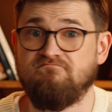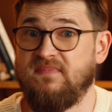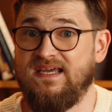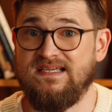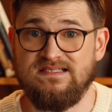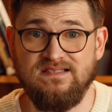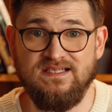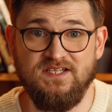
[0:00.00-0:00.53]

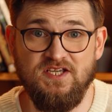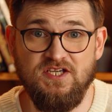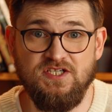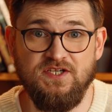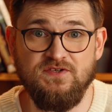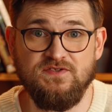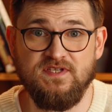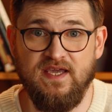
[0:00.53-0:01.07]
escalate
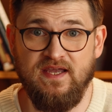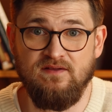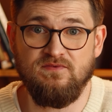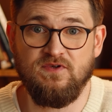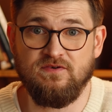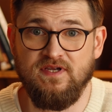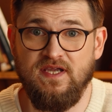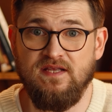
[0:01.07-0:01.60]
issues, and
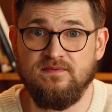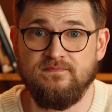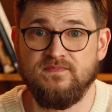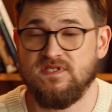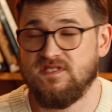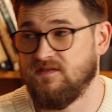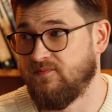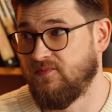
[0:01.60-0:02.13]
create
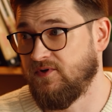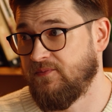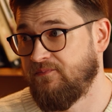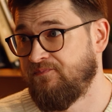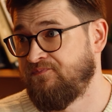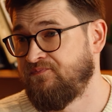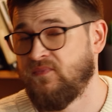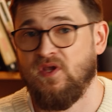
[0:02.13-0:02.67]
simple
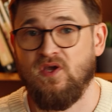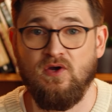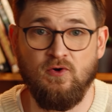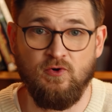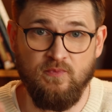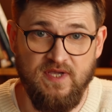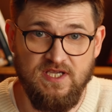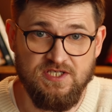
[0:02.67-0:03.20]

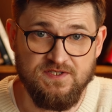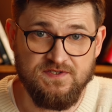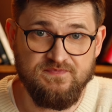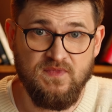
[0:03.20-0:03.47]
automations.